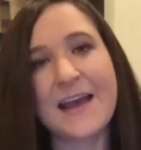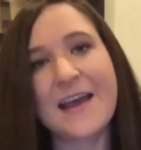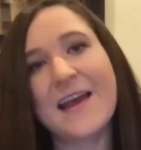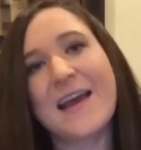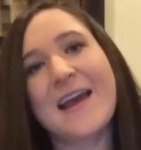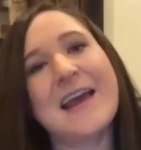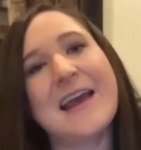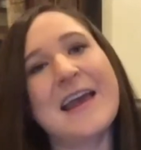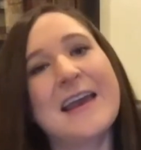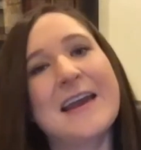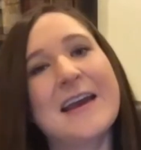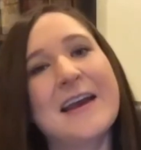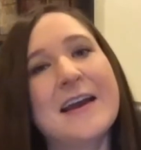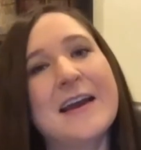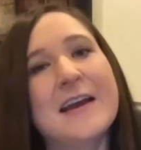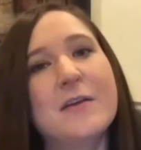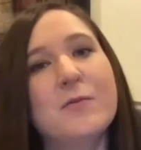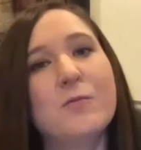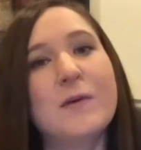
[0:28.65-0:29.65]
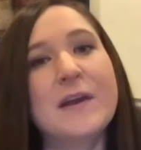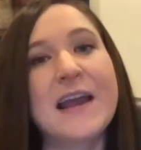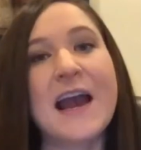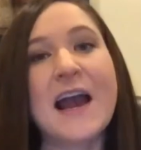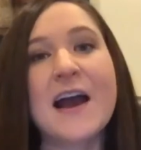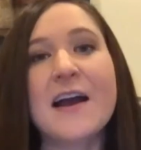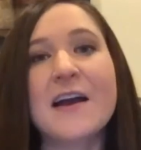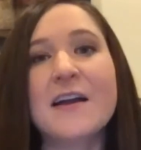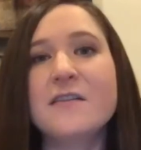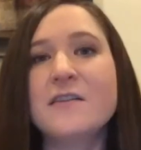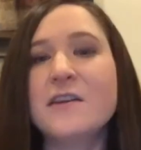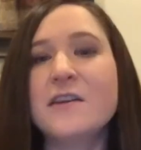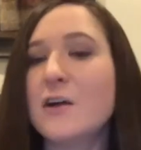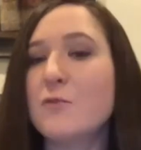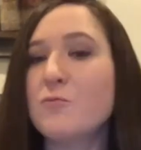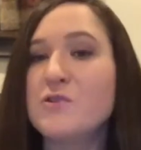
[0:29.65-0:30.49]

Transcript: Mm-hmm. And we had, you know,